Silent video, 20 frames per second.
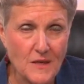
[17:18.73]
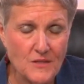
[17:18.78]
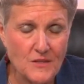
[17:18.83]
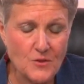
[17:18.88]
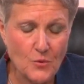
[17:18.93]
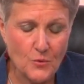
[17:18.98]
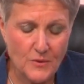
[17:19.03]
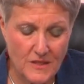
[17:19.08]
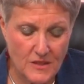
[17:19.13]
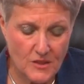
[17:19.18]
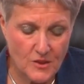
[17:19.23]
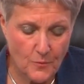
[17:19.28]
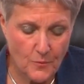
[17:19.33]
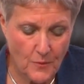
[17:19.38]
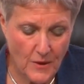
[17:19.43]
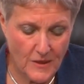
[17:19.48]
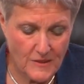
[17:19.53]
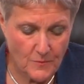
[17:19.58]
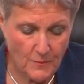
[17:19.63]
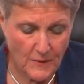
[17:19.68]
so it didn't
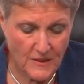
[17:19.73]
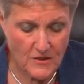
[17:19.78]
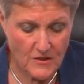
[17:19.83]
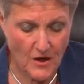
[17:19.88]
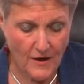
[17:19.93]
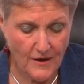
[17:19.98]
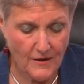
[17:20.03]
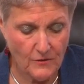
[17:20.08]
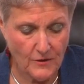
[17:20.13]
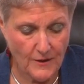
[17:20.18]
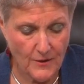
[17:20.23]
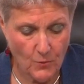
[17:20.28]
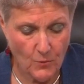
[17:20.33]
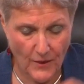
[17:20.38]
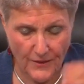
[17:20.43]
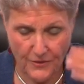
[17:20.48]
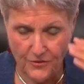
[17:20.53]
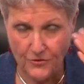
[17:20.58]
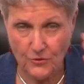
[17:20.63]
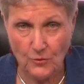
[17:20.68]
surprise me entirely
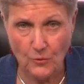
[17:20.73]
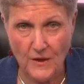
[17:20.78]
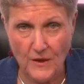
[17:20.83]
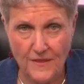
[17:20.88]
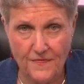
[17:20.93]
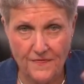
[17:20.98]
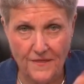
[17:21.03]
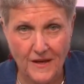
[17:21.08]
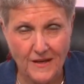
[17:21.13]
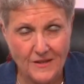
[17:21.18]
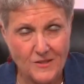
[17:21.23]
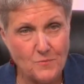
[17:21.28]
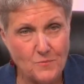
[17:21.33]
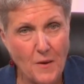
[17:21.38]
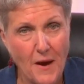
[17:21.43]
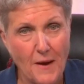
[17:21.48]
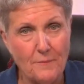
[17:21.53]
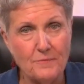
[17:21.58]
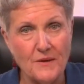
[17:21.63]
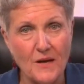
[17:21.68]
when three things
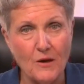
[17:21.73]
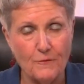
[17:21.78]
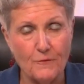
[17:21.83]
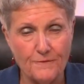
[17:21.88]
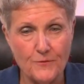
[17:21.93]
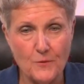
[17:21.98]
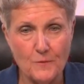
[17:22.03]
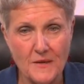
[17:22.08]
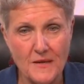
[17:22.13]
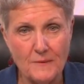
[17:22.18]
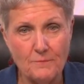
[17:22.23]
popped out for me.